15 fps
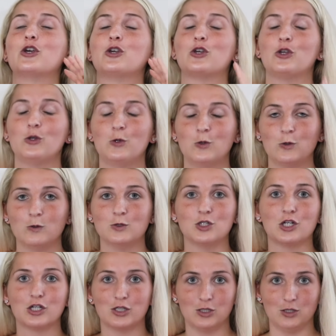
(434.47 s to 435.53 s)

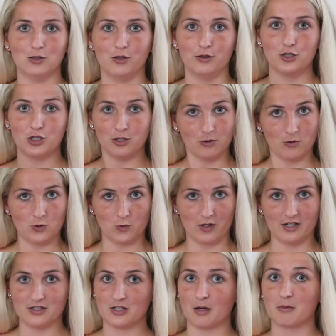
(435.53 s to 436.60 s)
huge, huge, huge
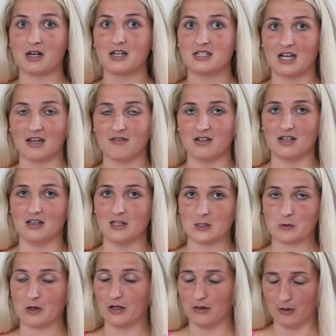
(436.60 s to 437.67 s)
one. So I'm going to dive into
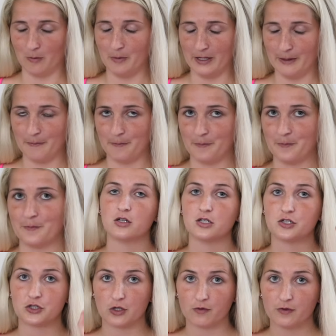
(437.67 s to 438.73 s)
this one a little bit.
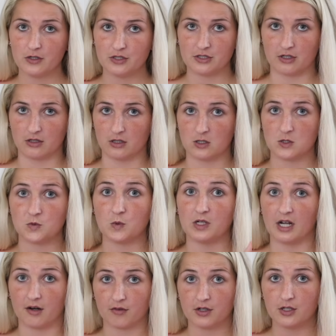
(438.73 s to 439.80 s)
So for starters,
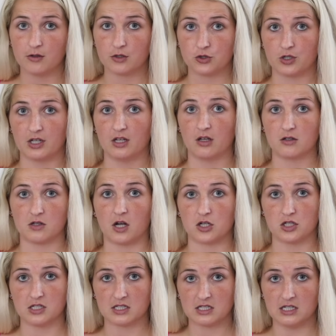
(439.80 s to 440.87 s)
whenever you're drinking
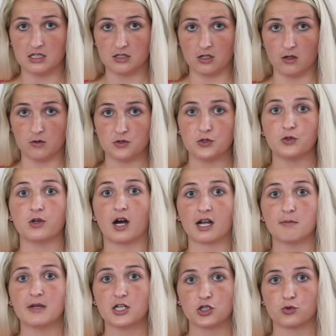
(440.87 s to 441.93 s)
exogenous ketones, you got
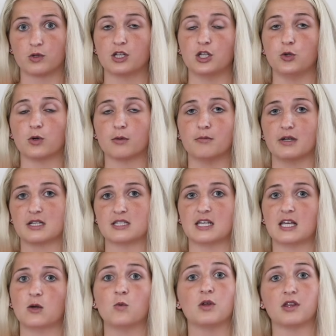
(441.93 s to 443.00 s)
to make sure that you are
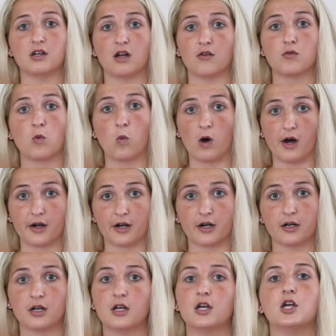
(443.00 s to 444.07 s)
mixing it with enough
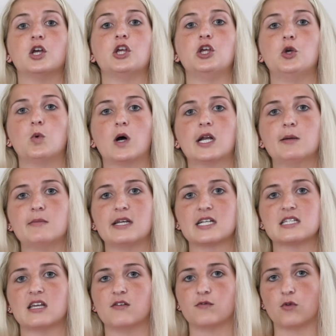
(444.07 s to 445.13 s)
water. You want to
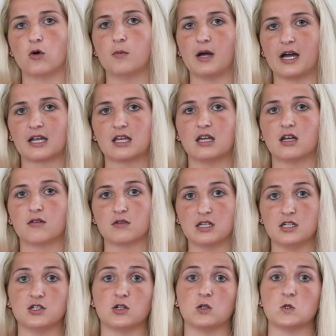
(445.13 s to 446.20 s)
mix a full packet of
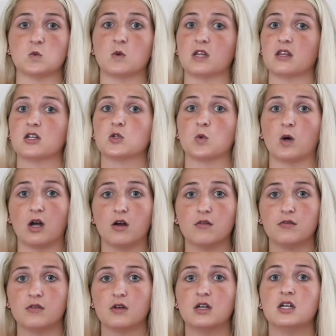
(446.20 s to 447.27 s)
ketones with
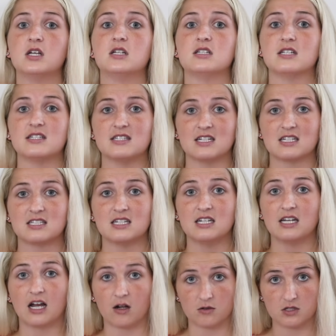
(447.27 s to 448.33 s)
12 to
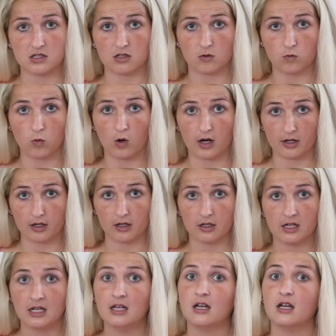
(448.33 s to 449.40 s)
16 ounces of water.
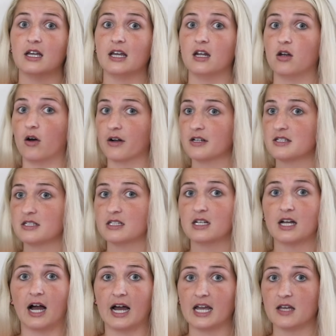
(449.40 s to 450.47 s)
And
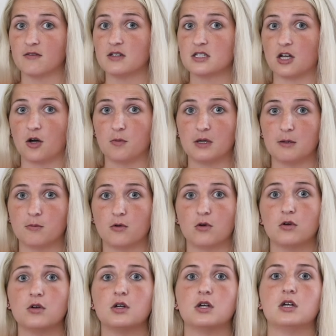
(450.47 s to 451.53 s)
honestly, I even tell
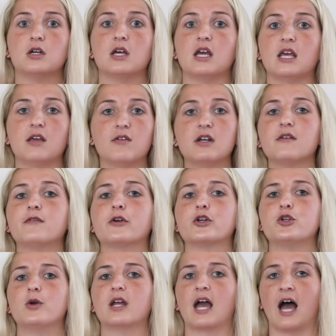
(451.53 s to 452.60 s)
people, even if you're
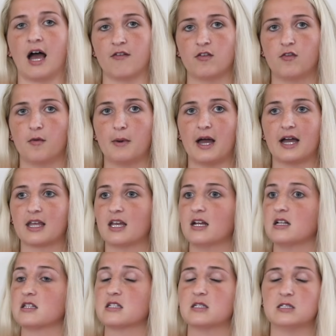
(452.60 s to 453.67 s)
doing a half of a
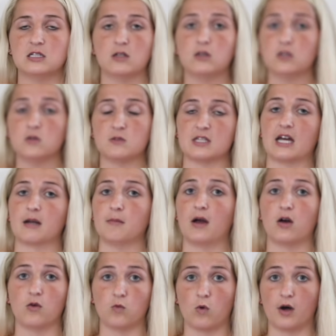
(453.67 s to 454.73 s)
packet, still use that
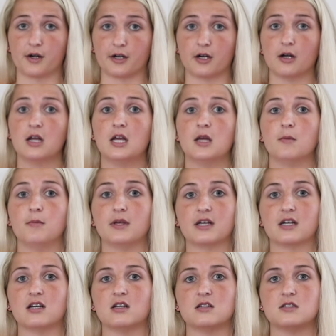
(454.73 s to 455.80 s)
amount of water.
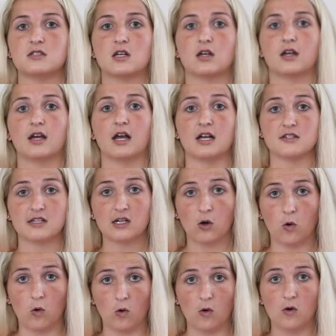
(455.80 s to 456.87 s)
Because as a
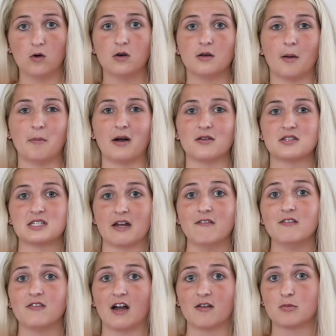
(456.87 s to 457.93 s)
whole, about
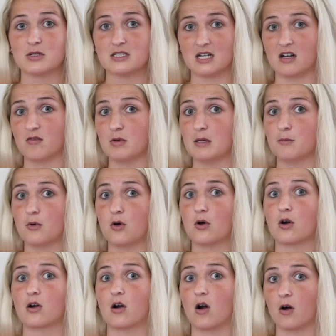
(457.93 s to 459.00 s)
75% of people
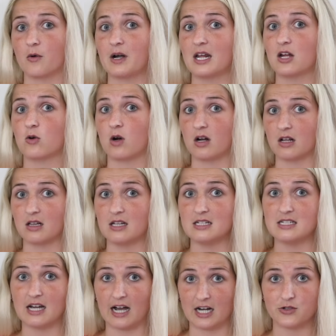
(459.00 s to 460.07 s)
are already chronically
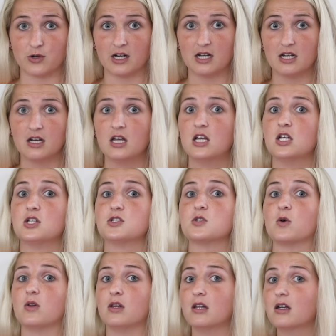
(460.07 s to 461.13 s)
dehydrated,
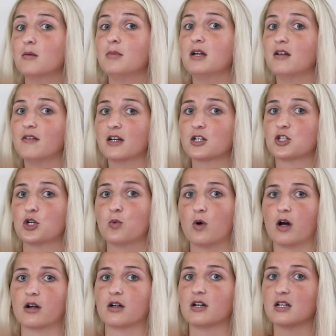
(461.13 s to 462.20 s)
so a little bit of extra
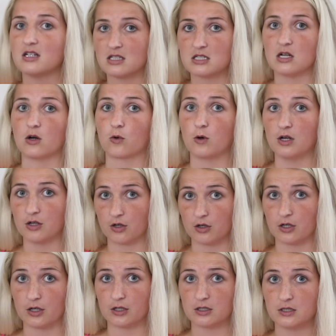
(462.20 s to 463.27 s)
water is not going to
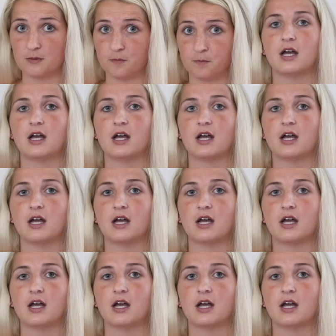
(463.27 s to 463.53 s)
hurt.